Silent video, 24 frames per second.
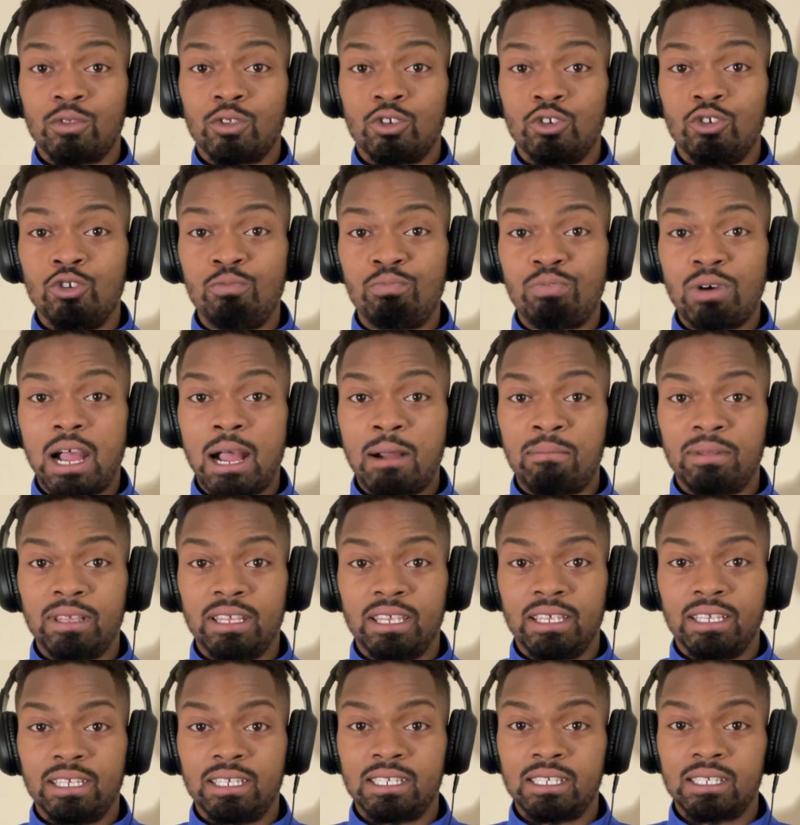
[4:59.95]
you
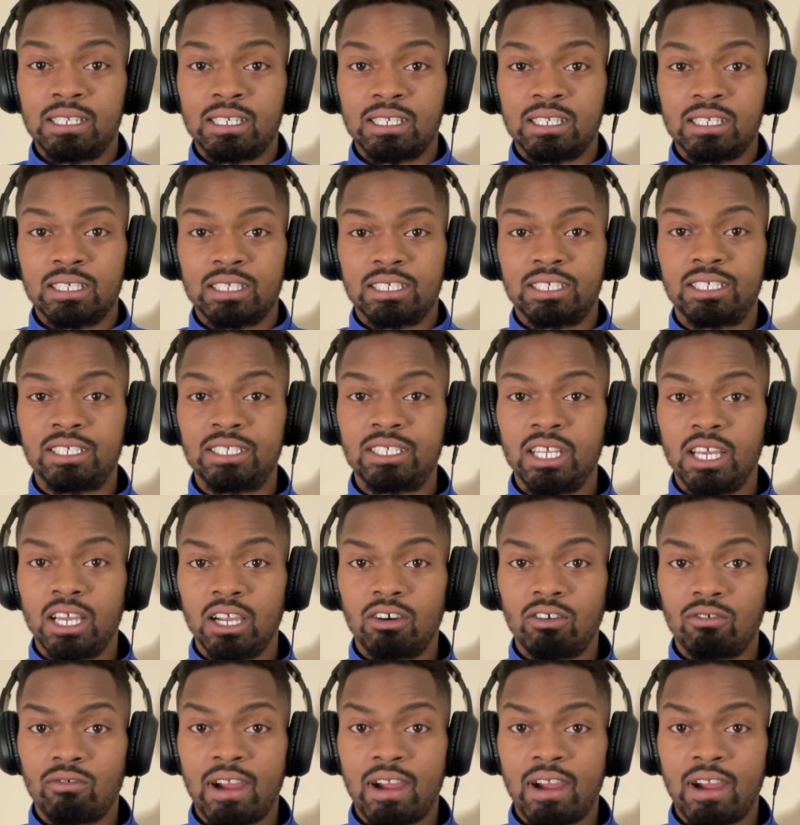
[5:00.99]
probably stuck